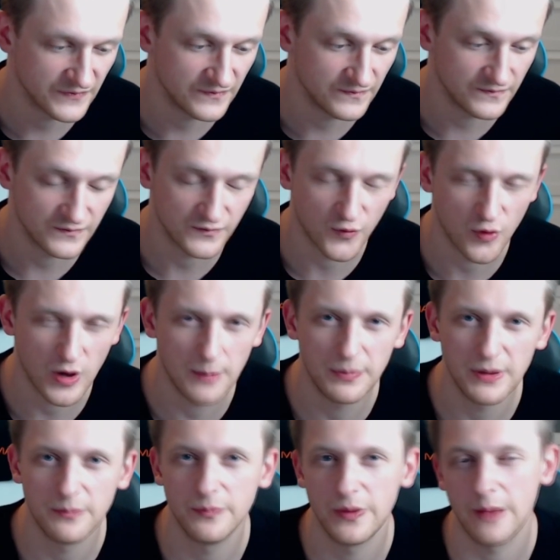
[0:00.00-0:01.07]
Ripping
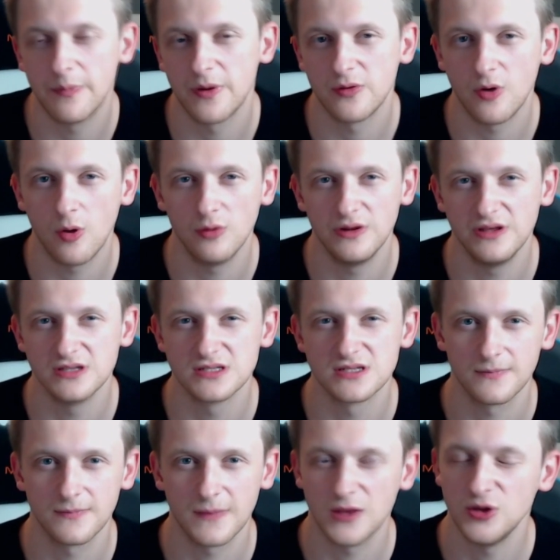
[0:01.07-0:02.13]
pepperonis,
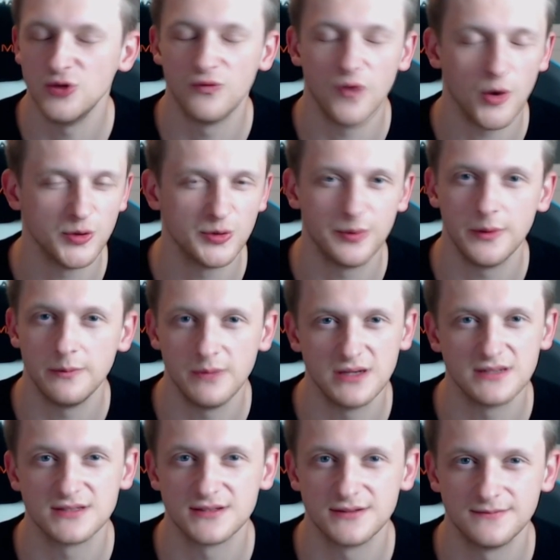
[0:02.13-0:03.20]
you won't be
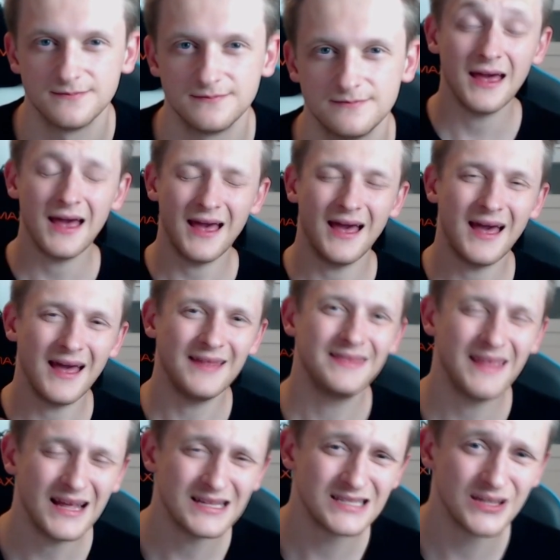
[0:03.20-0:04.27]
missed. And
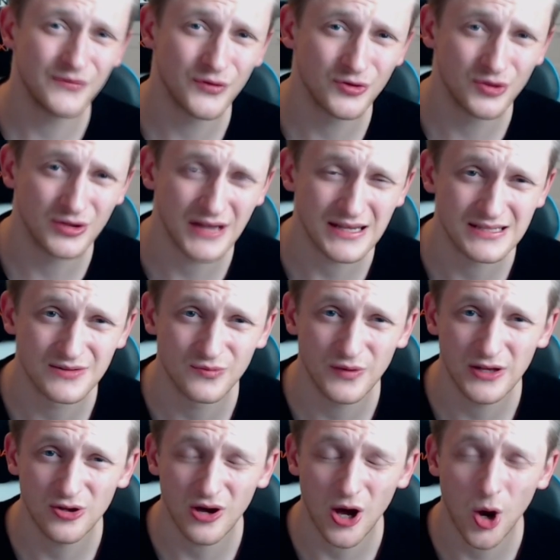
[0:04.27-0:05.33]
that's it for today's video. I
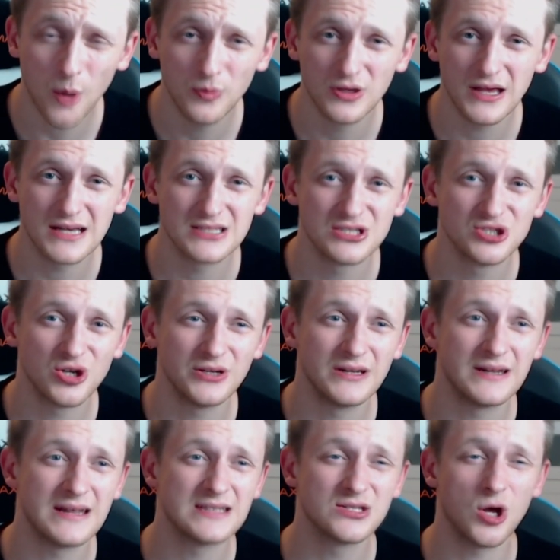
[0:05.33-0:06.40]
hope you guys enjoyed it.
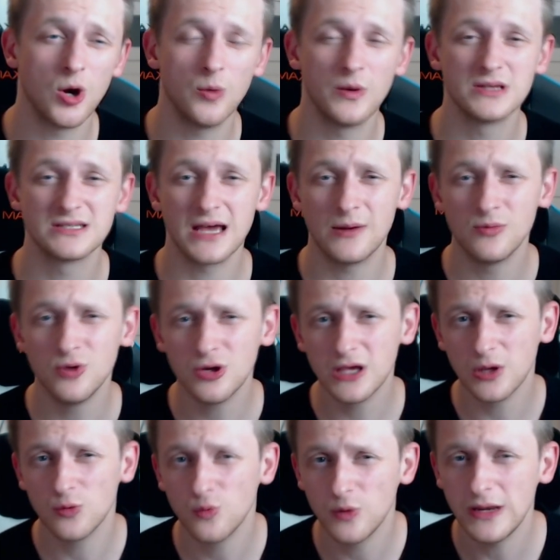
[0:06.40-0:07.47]
As always, I'm looking
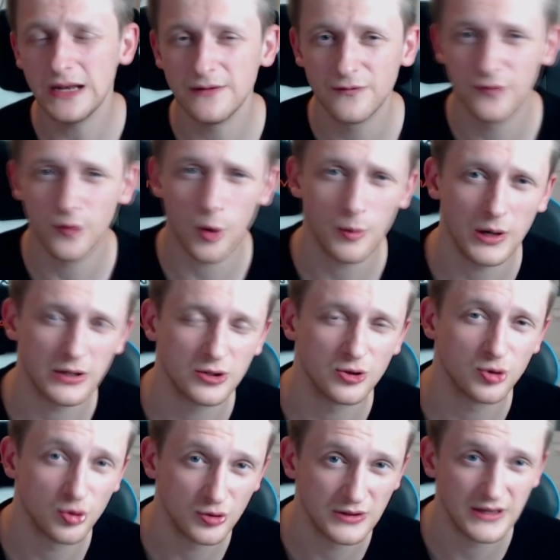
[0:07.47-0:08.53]
really forward to
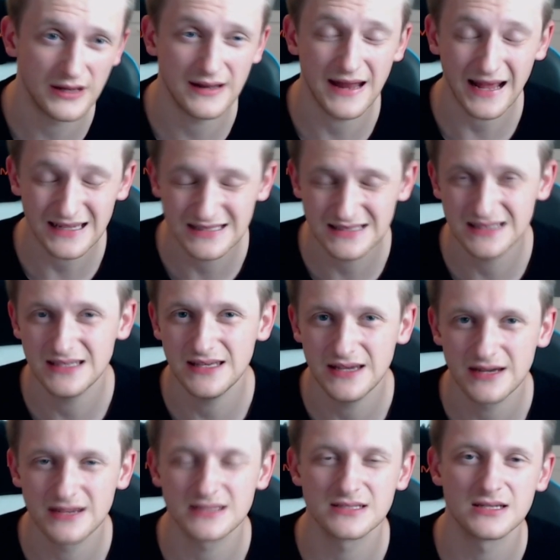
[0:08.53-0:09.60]
the next
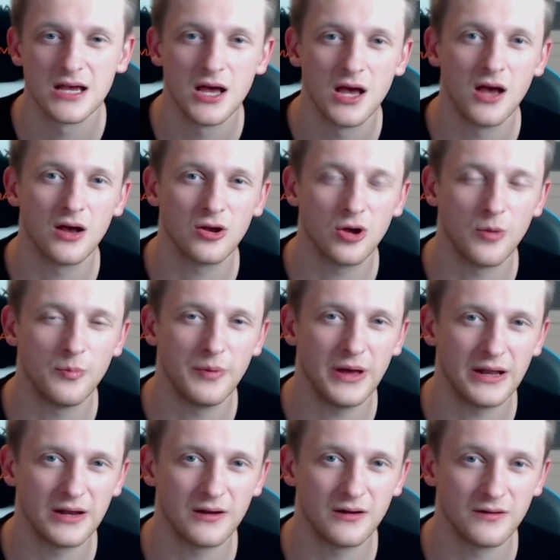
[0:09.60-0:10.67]
year's
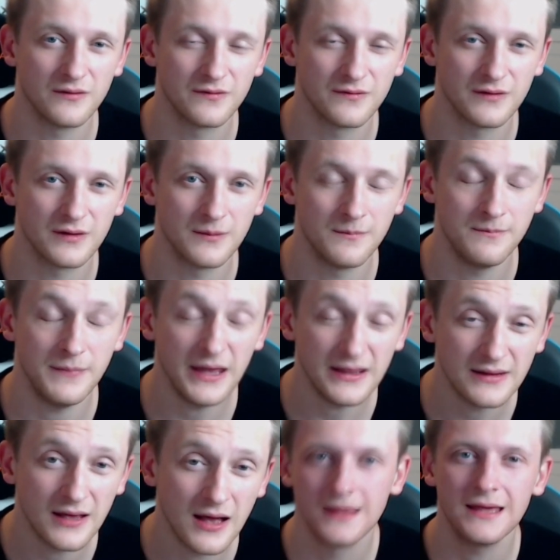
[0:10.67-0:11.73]
competitive
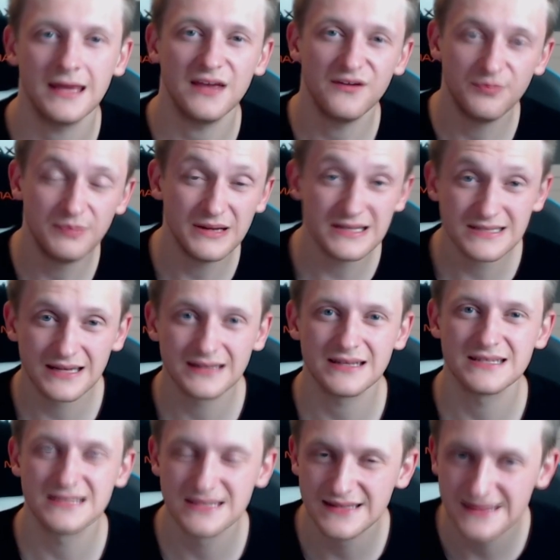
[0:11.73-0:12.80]
meta. If Blizzard is
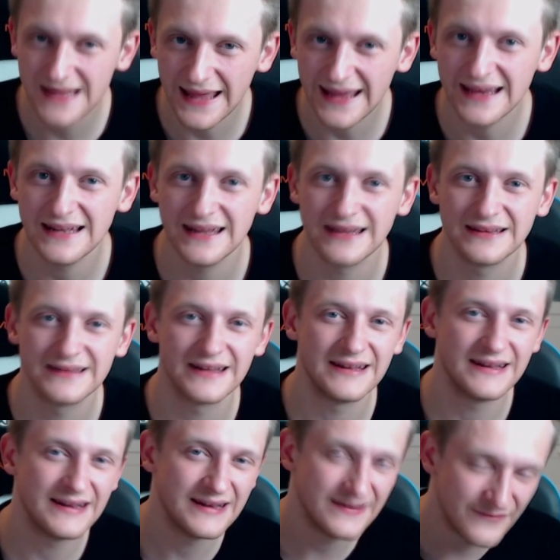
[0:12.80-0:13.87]
nailing the
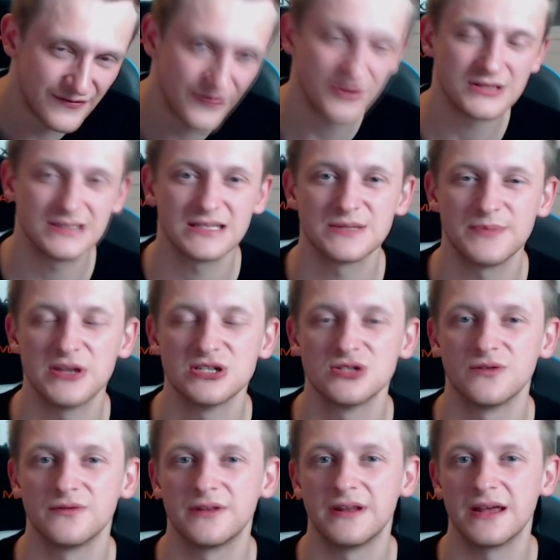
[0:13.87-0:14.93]
first expansion of the
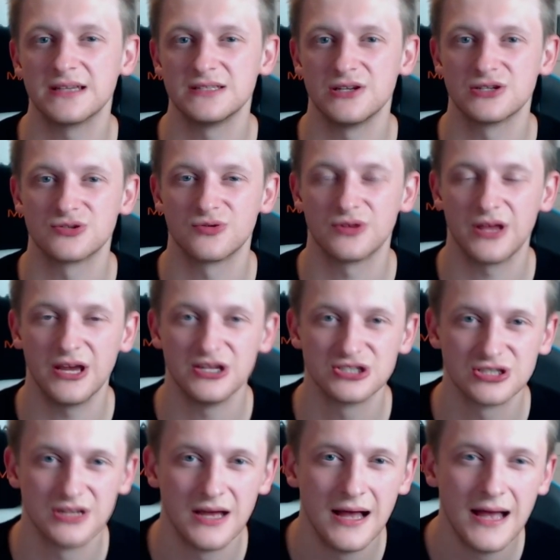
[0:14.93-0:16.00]
next year's
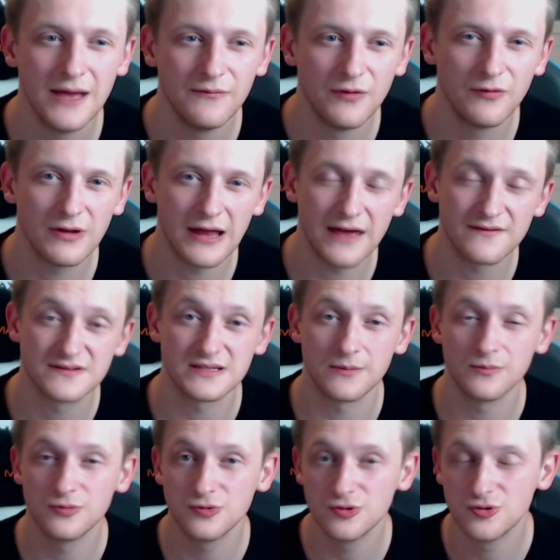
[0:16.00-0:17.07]
rotation, we will have
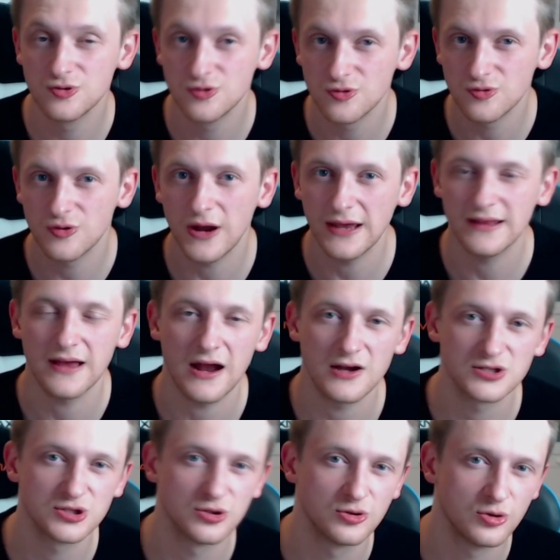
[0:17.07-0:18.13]
some great
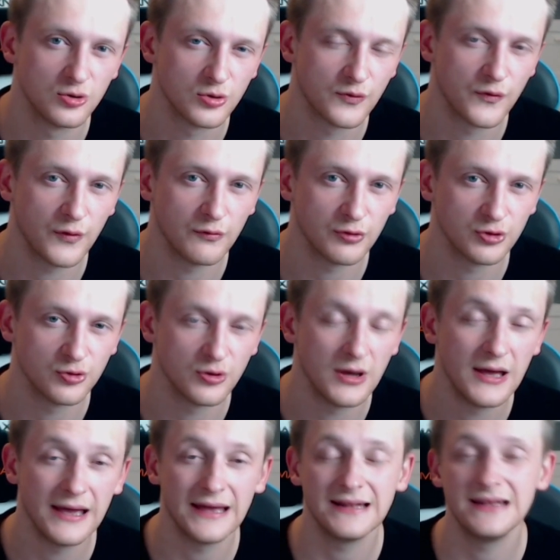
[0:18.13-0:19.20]
Hearthstone to look forward to,
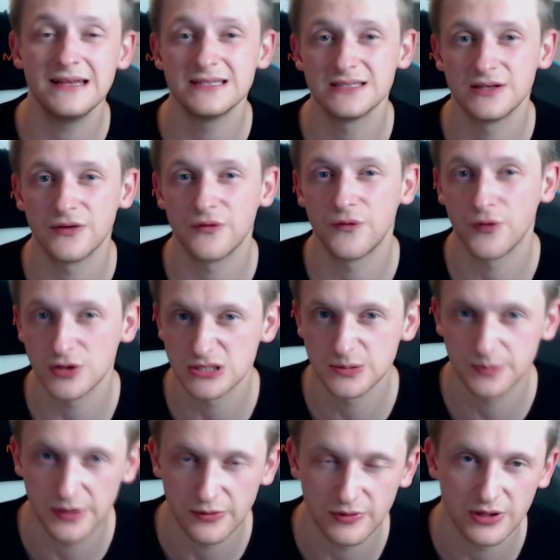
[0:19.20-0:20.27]
at least in the first
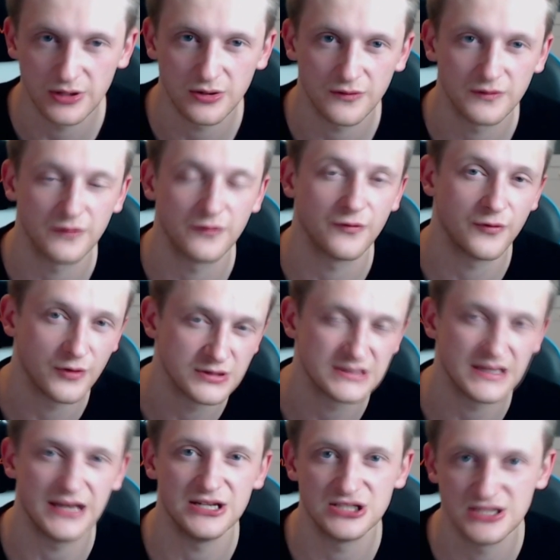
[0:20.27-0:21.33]
period of the first
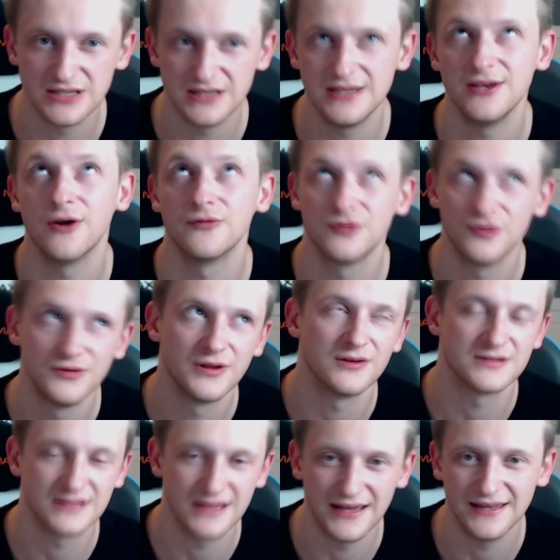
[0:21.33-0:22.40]
HCT of
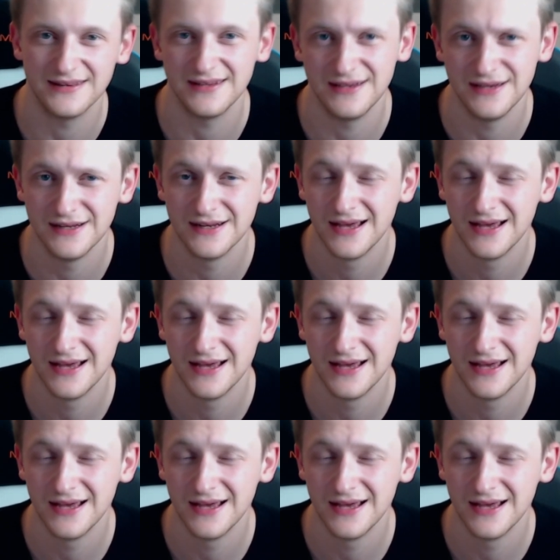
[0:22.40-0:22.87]
2018.